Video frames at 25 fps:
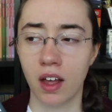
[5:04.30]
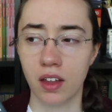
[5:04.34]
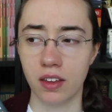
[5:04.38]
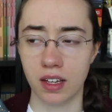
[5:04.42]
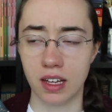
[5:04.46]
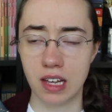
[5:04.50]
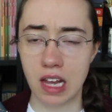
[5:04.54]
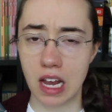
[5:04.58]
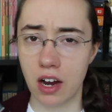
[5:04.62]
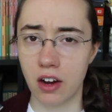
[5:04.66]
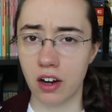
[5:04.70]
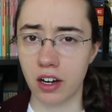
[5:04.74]
The
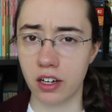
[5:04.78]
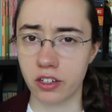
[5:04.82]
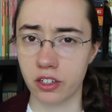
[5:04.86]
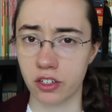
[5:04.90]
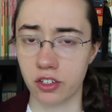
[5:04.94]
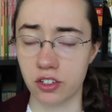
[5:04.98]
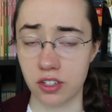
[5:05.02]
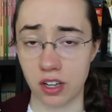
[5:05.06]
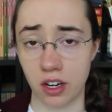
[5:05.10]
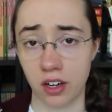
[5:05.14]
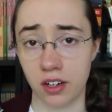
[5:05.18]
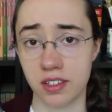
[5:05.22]

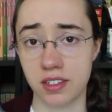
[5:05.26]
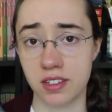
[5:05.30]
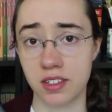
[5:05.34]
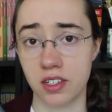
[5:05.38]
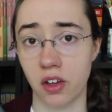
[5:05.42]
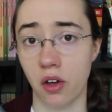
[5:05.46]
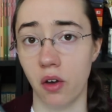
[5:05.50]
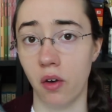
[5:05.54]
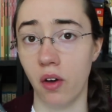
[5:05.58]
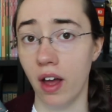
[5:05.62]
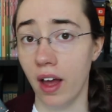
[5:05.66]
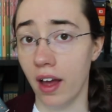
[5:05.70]
characters are
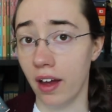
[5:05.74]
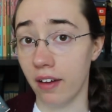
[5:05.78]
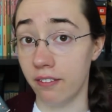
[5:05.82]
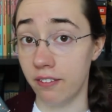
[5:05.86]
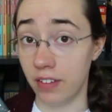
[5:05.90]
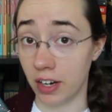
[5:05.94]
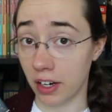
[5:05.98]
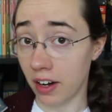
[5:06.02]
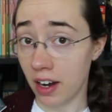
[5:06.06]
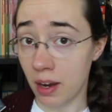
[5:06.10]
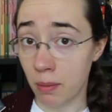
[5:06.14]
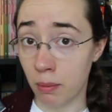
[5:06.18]
still
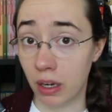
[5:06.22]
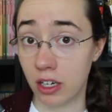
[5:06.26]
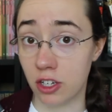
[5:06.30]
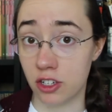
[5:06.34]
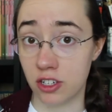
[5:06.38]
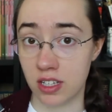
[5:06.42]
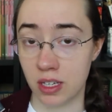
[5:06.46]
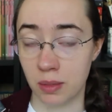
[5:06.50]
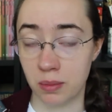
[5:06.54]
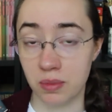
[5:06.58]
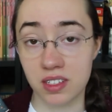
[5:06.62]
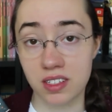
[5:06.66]
very
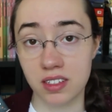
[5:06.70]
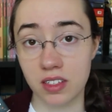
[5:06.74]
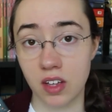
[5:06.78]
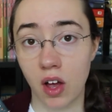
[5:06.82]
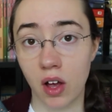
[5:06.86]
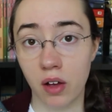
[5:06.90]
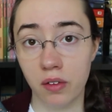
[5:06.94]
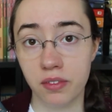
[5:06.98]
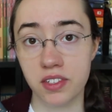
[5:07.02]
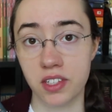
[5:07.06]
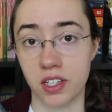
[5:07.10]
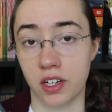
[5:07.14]
much
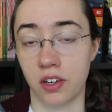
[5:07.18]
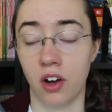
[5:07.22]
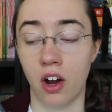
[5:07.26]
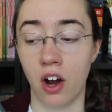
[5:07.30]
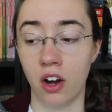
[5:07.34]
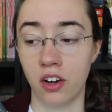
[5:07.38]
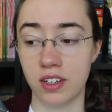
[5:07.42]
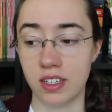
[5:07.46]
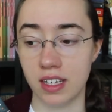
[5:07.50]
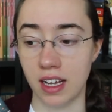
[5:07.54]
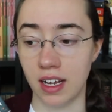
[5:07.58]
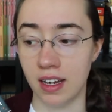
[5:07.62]
themselves. There
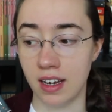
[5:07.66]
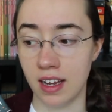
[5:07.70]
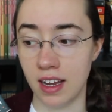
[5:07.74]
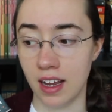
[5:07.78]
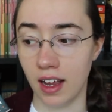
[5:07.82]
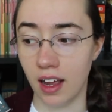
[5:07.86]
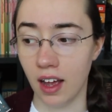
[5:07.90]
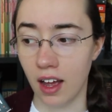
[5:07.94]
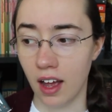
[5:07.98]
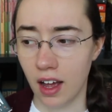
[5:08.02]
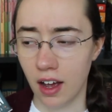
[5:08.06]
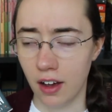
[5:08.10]
aren't
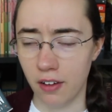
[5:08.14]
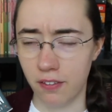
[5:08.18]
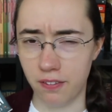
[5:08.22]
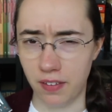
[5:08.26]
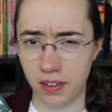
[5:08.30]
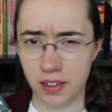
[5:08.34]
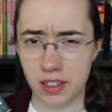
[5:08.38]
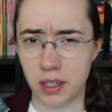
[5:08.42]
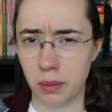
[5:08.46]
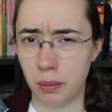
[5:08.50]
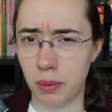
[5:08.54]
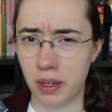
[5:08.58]
any
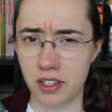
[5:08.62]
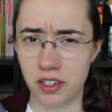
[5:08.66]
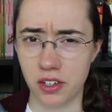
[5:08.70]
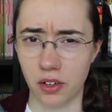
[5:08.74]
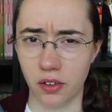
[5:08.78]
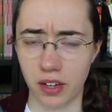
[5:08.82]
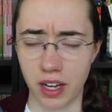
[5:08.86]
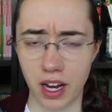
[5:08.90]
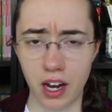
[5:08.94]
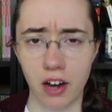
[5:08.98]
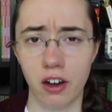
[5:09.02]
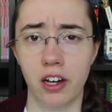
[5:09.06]

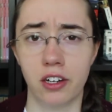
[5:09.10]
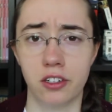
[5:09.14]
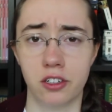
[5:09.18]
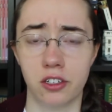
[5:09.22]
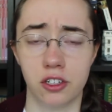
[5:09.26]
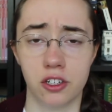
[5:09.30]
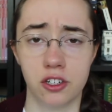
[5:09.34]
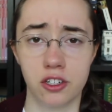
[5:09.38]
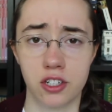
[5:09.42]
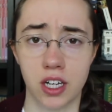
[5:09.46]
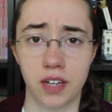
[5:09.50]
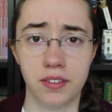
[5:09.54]
fundamental
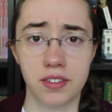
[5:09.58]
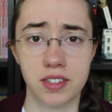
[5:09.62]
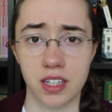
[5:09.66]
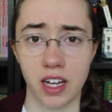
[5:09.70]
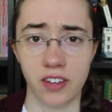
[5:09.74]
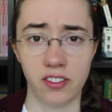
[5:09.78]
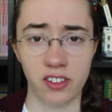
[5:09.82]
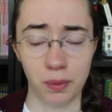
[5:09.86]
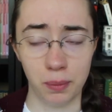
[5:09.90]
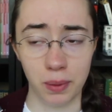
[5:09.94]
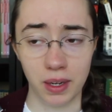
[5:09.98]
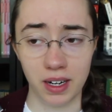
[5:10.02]
character shifts.
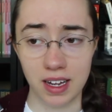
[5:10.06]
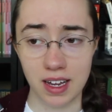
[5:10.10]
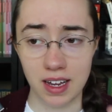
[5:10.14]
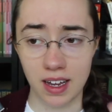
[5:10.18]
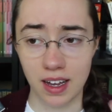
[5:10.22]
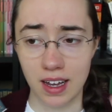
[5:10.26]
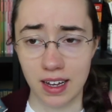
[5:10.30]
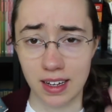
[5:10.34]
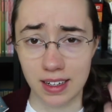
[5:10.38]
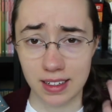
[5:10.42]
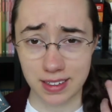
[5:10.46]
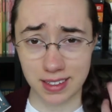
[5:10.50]

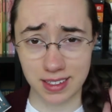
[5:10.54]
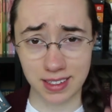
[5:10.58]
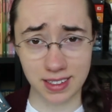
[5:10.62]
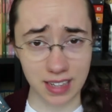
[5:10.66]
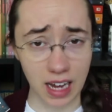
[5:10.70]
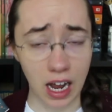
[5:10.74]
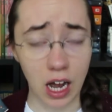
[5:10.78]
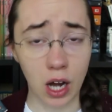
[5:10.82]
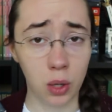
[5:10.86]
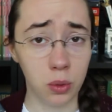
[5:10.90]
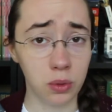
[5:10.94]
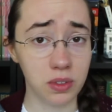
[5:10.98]
Everybody
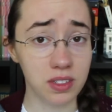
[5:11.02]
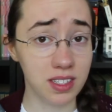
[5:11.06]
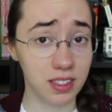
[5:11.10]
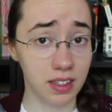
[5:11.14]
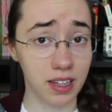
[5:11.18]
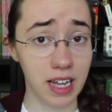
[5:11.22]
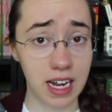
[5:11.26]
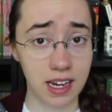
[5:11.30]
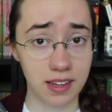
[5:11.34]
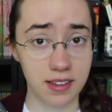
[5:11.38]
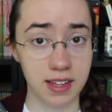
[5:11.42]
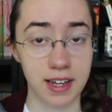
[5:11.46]
sounds
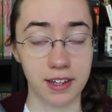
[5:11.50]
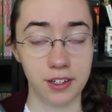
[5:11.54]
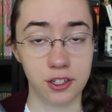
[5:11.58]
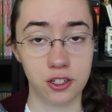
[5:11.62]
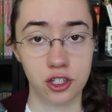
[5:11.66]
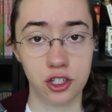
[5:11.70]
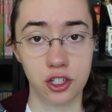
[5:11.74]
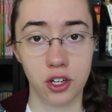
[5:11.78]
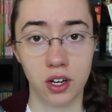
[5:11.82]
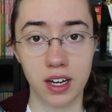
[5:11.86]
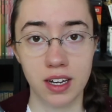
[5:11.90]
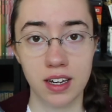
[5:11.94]
like they
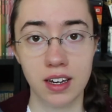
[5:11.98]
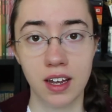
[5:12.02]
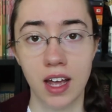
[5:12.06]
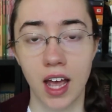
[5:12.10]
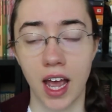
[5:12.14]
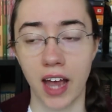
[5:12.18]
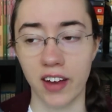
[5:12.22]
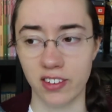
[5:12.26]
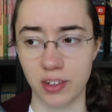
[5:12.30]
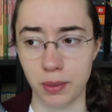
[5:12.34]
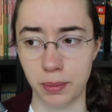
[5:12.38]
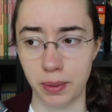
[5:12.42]
should.
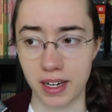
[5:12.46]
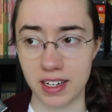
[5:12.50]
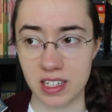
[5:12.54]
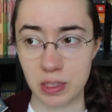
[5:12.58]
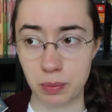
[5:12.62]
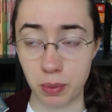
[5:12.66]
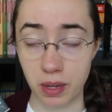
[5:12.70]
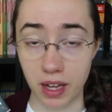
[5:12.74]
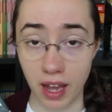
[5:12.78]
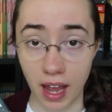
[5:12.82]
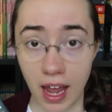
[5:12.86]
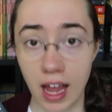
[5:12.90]
Everybody's
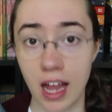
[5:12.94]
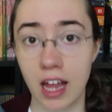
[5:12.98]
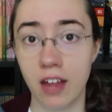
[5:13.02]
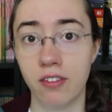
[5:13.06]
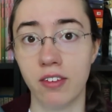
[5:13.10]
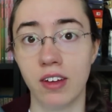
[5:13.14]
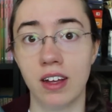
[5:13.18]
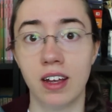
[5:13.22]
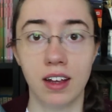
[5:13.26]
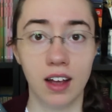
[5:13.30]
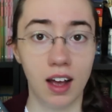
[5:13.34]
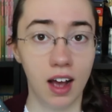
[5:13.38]

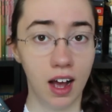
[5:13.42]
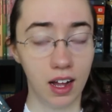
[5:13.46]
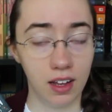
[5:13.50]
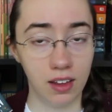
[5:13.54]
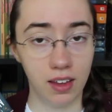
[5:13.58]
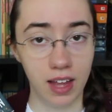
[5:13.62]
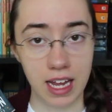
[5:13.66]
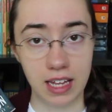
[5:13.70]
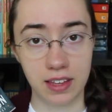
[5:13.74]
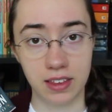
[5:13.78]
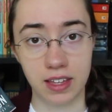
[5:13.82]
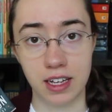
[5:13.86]
behaving
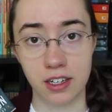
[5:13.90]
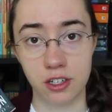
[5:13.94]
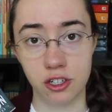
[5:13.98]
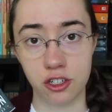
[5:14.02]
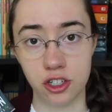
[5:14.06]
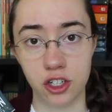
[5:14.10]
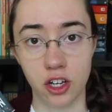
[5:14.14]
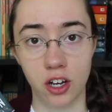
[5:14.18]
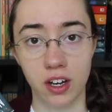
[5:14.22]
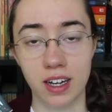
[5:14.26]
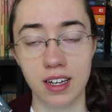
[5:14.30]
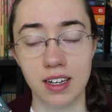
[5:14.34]
like they
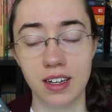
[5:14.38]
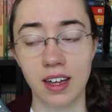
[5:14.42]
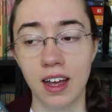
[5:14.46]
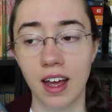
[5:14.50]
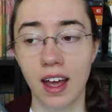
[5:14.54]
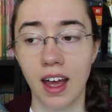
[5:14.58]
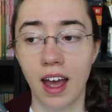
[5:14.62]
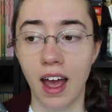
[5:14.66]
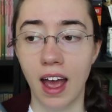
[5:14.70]
should.